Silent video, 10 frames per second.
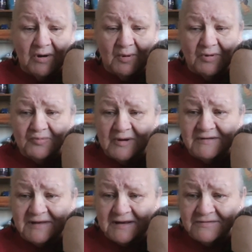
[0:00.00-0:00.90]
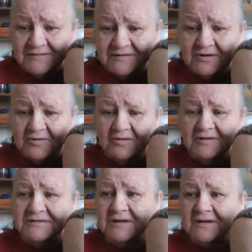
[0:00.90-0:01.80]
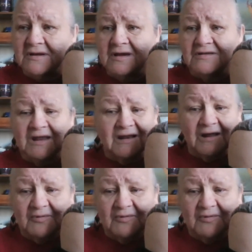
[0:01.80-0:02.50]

about residential schools. That